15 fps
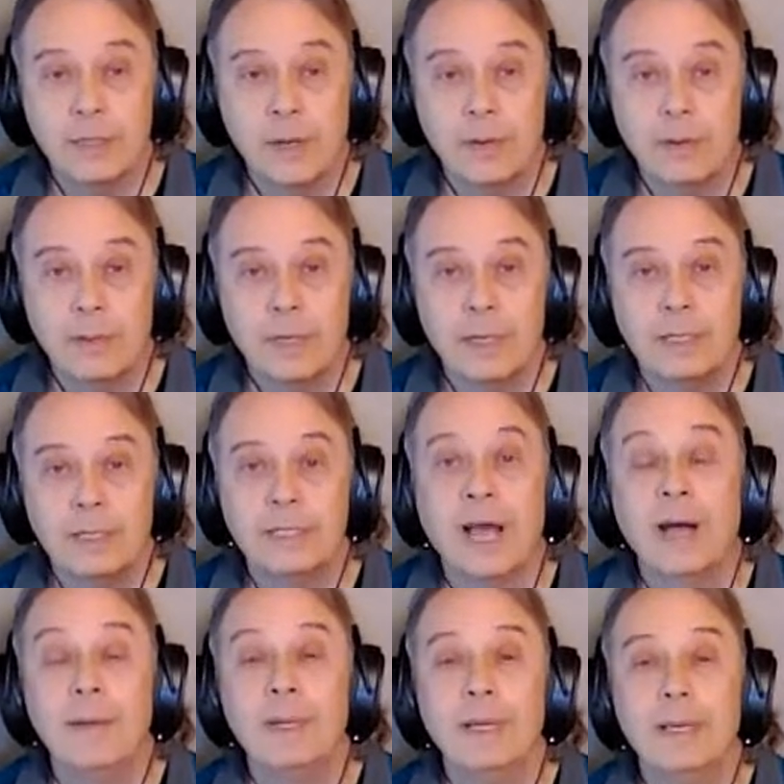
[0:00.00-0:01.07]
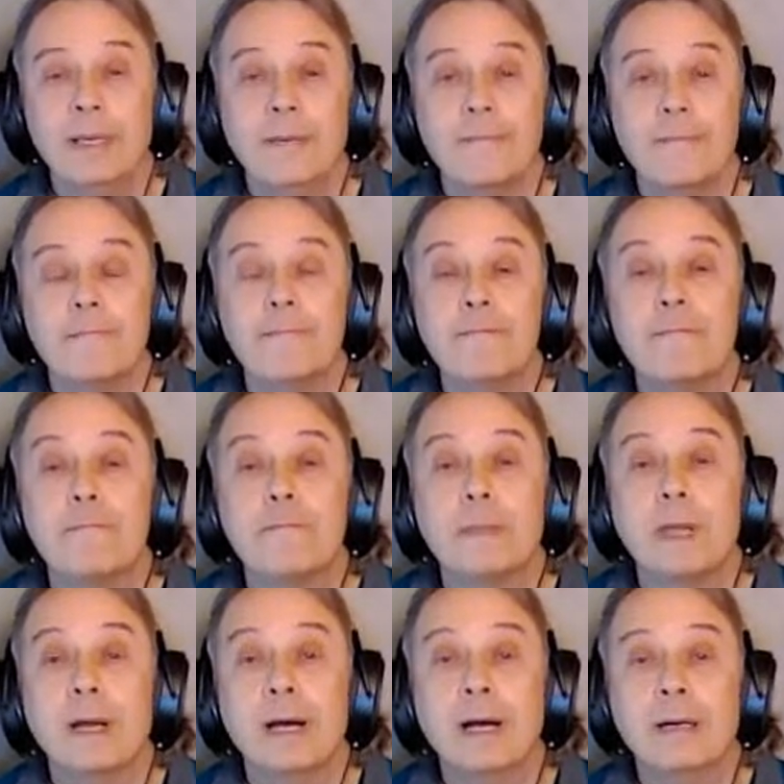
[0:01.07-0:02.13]
So Tommy
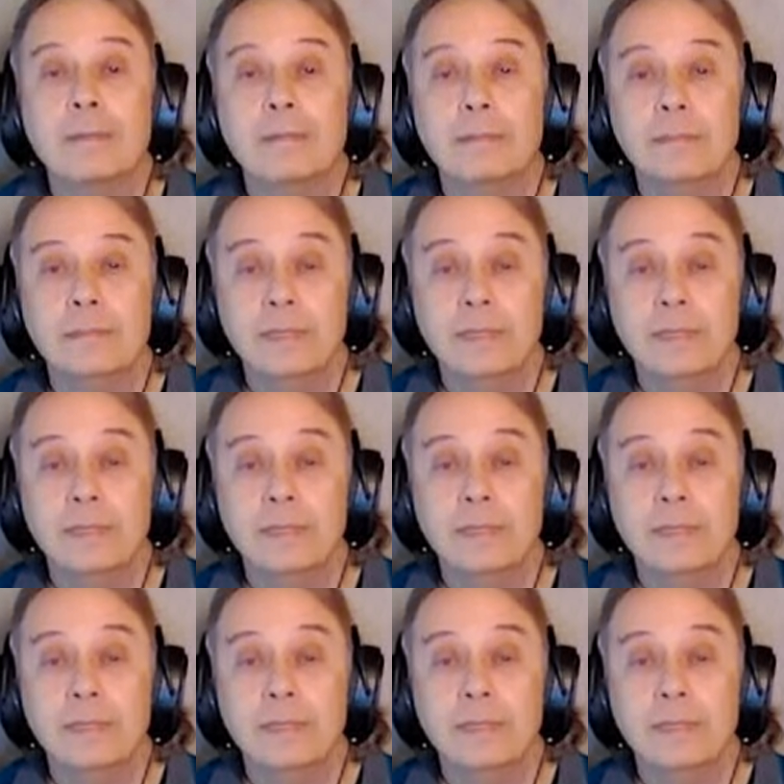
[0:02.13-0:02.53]
did